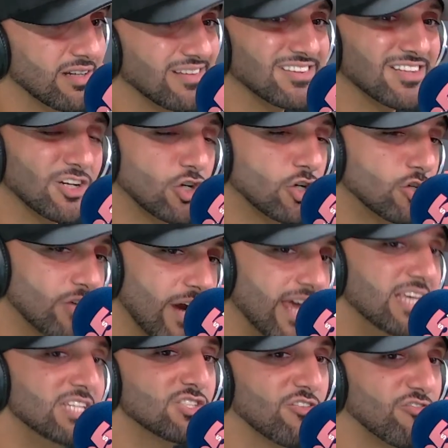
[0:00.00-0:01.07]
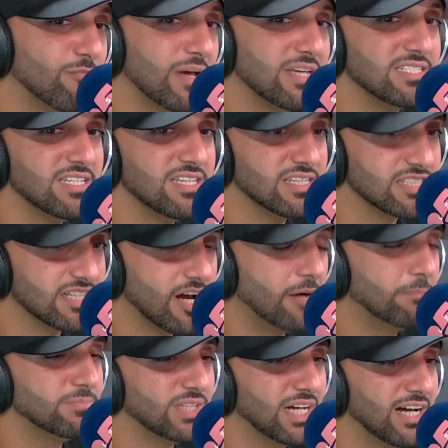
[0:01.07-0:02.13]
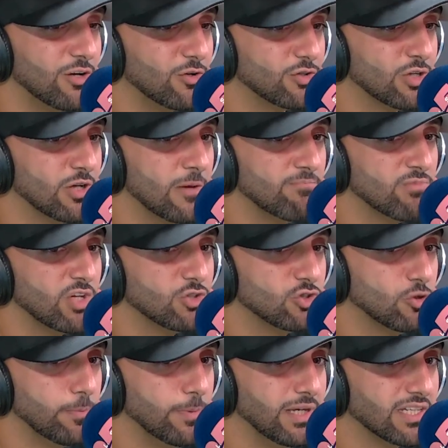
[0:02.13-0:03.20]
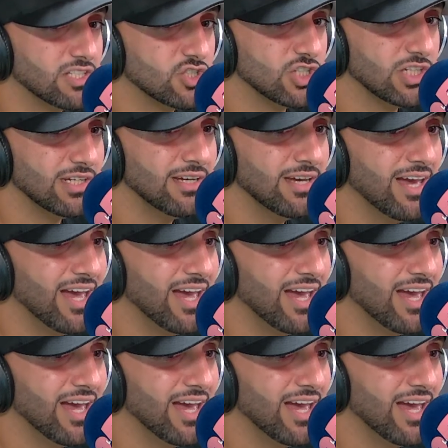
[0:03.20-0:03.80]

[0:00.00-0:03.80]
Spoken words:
the craze of Messi has come down to PSG,